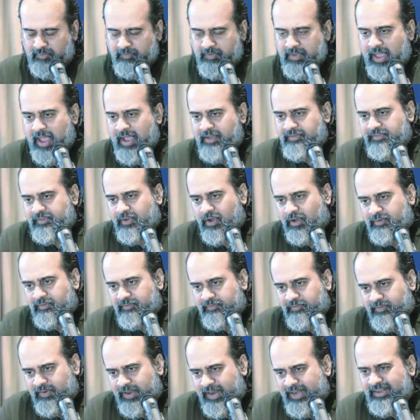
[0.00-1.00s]
We have
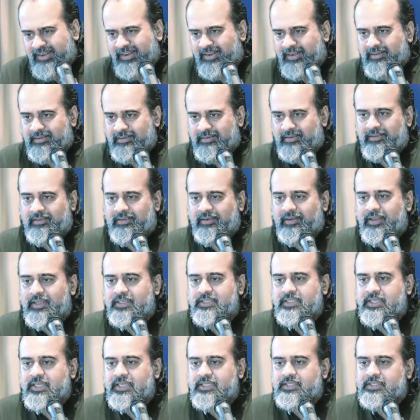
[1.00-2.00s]
conflated
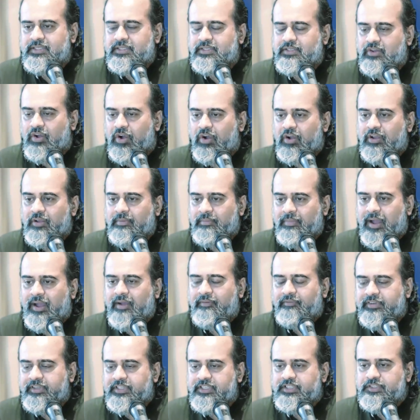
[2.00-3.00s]
religious dogma
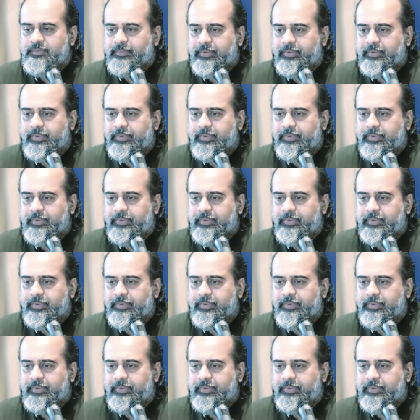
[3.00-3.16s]
with